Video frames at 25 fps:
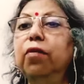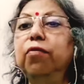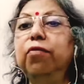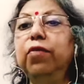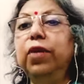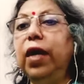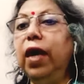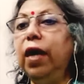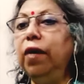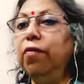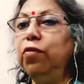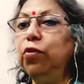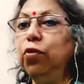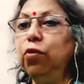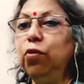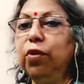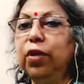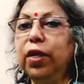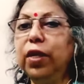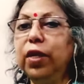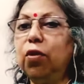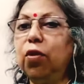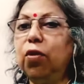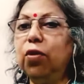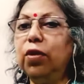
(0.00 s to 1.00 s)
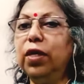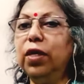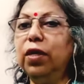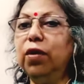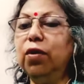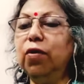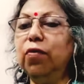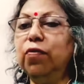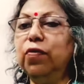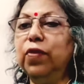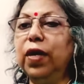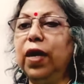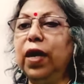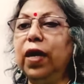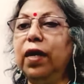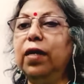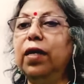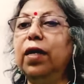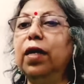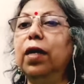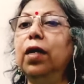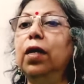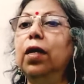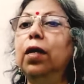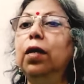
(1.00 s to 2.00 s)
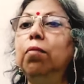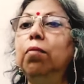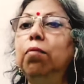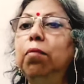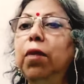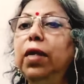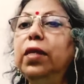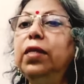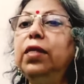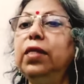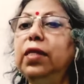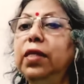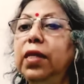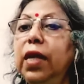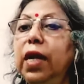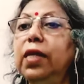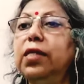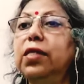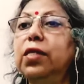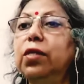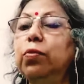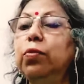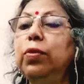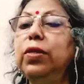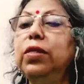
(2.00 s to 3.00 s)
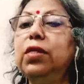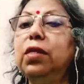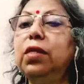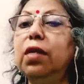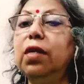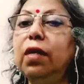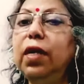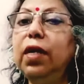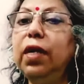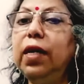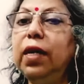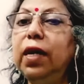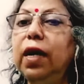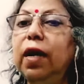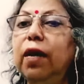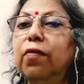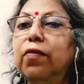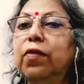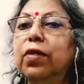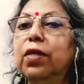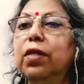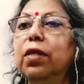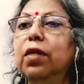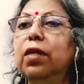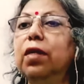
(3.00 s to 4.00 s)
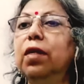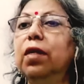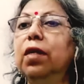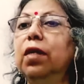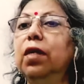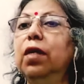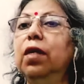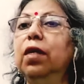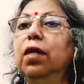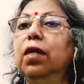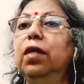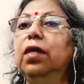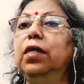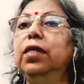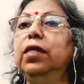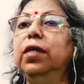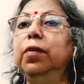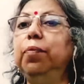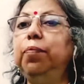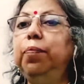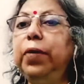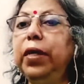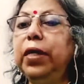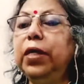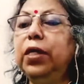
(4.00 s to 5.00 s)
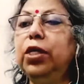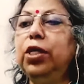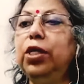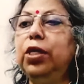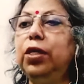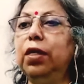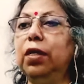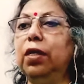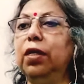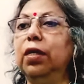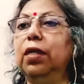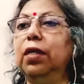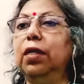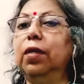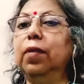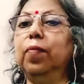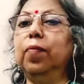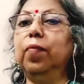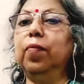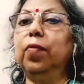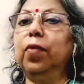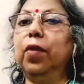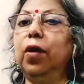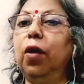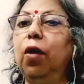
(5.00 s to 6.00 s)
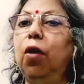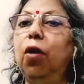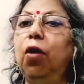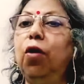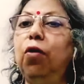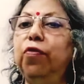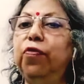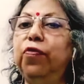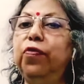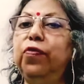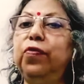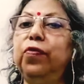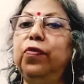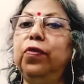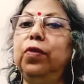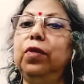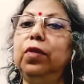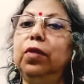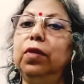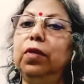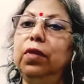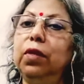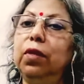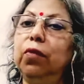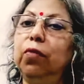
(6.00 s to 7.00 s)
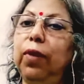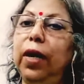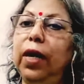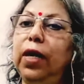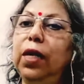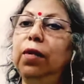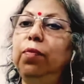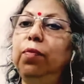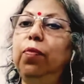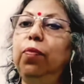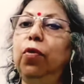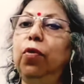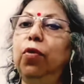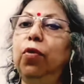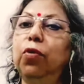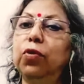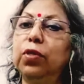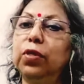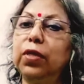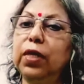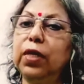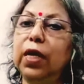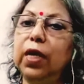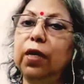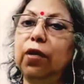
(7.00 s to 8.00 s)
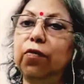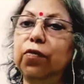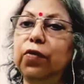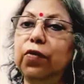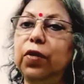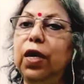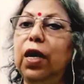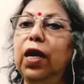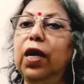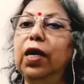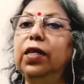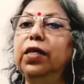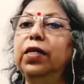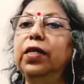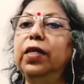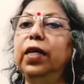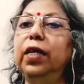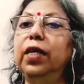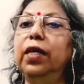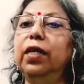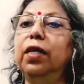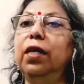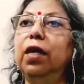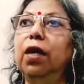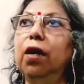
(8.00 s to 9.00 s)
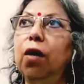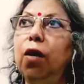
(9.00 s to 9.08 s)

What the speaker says: We have no recording of that. But yes, we certainly have the depiction of the wild boars and of the hunting